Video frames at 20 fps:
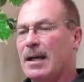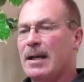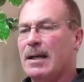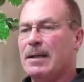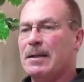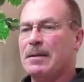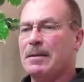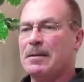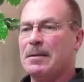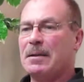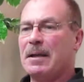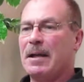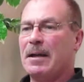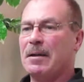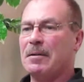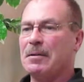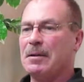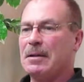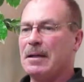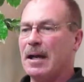and I had
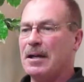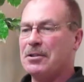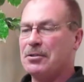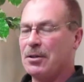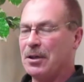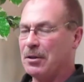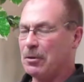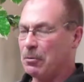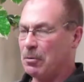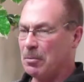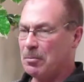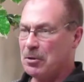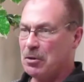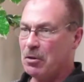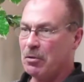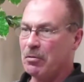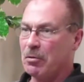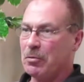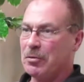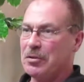a guy try to run me
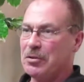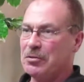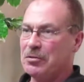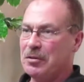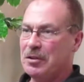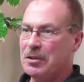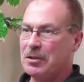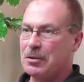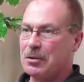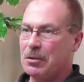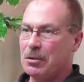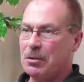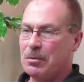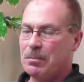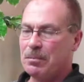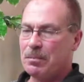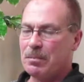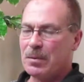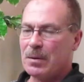over with his vehicle.